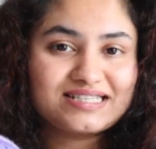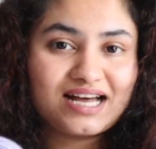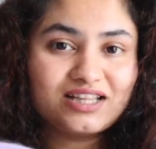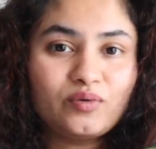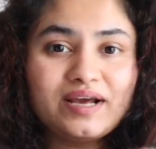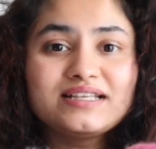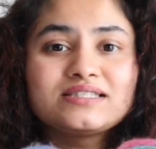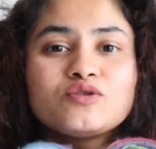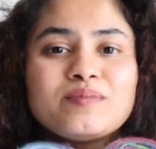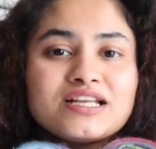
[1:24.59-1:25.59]

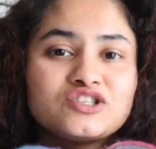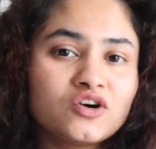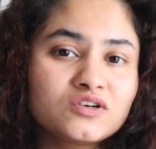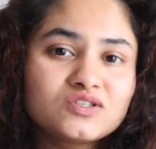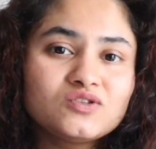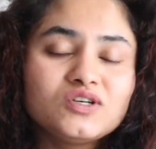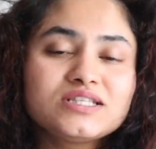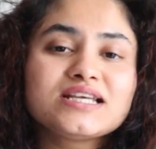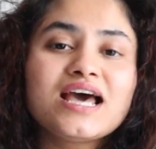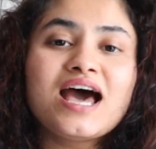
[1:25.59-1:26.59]
colorways to make dog snows.